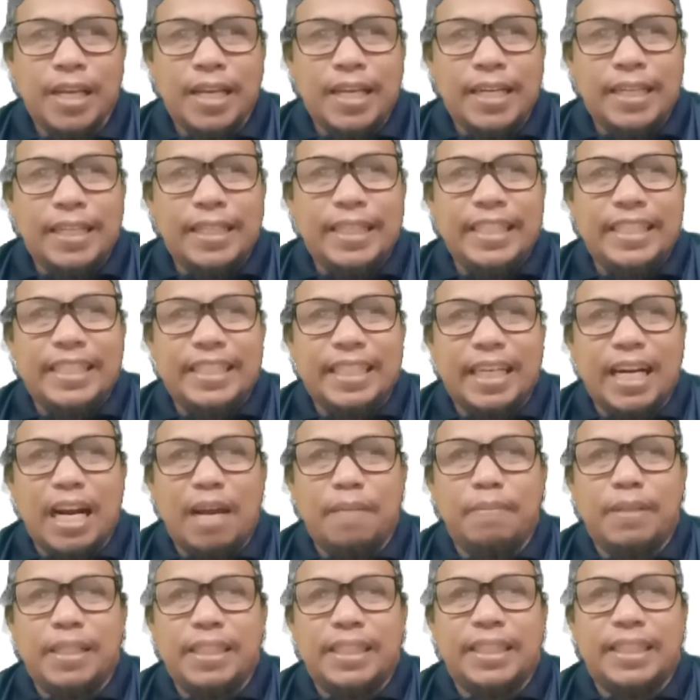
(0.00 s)

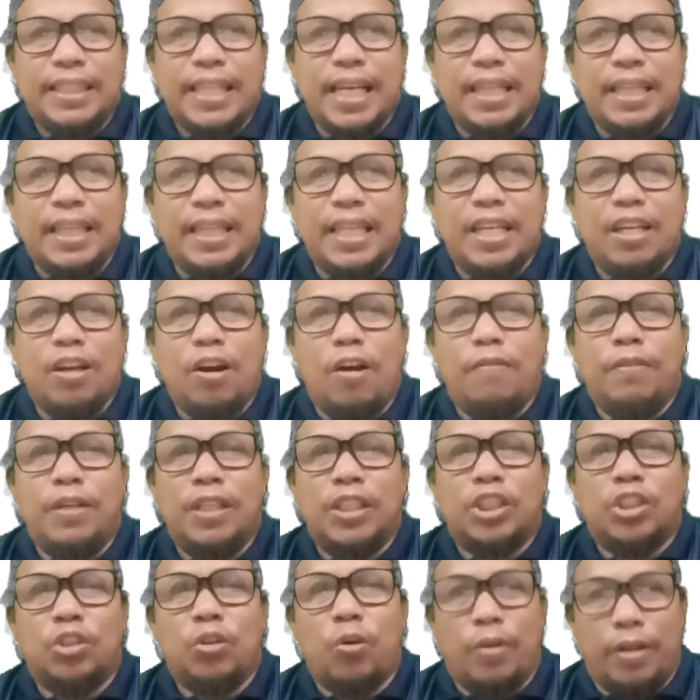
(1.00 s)
describe the setting of the
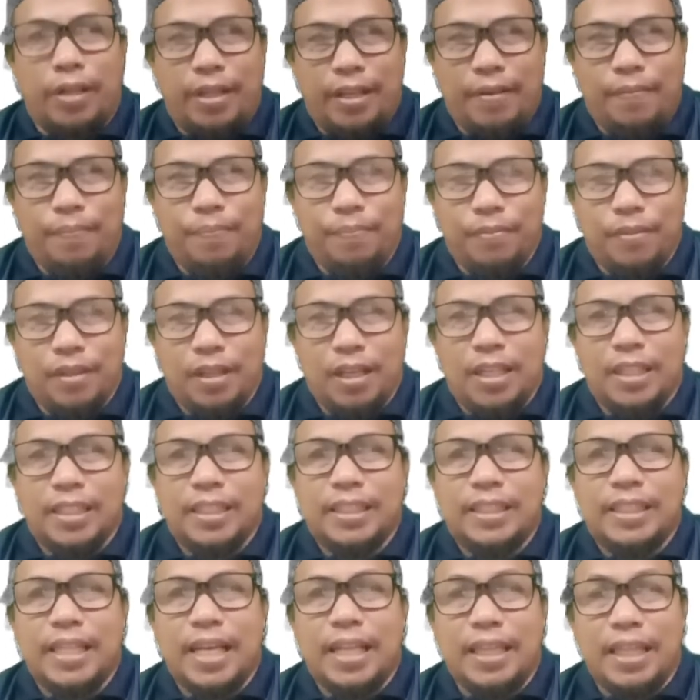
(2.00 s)
story.
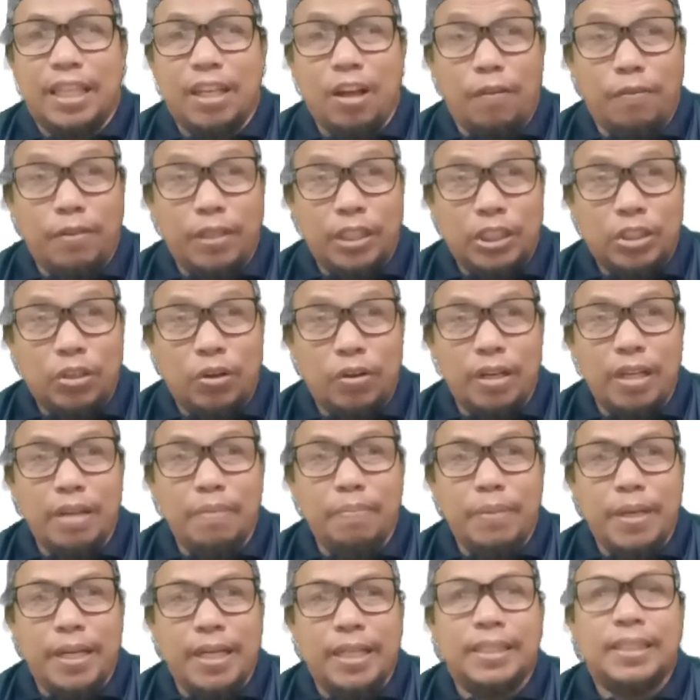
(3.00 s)
Setting of the story
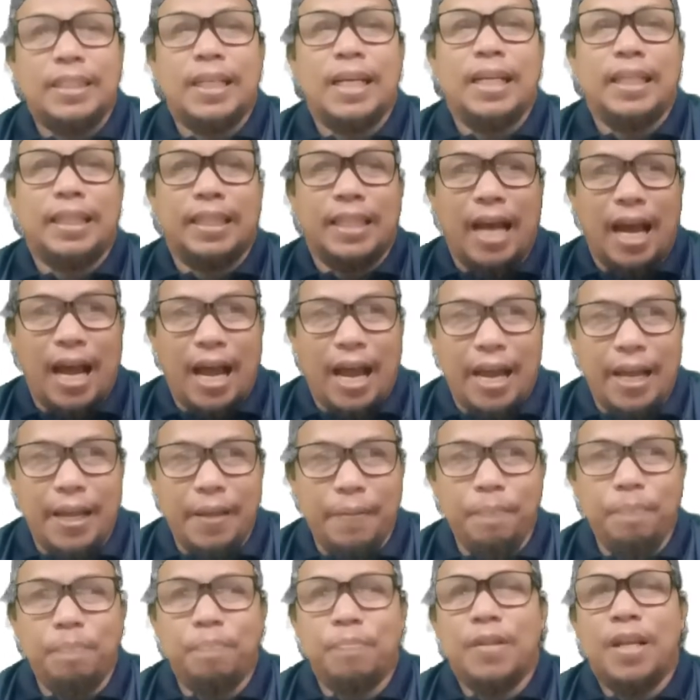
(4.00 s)
means
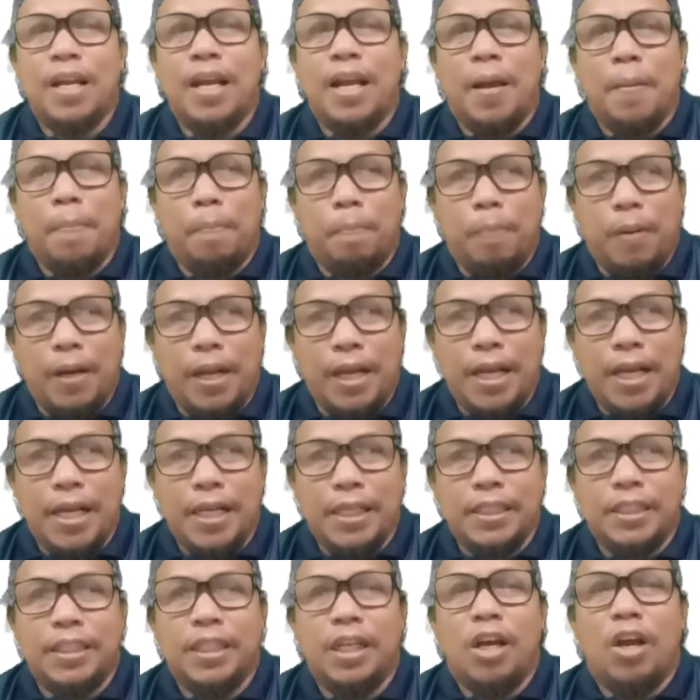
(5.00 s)
time,
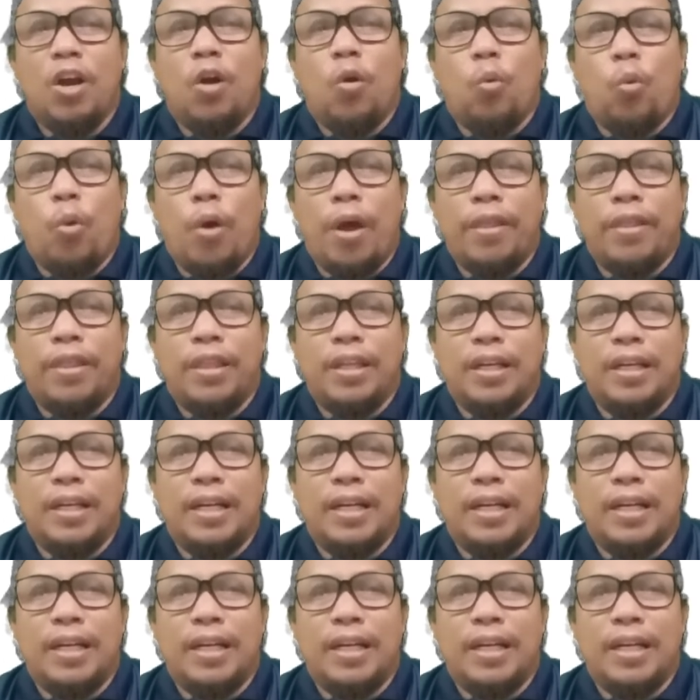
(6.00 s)
place, weather,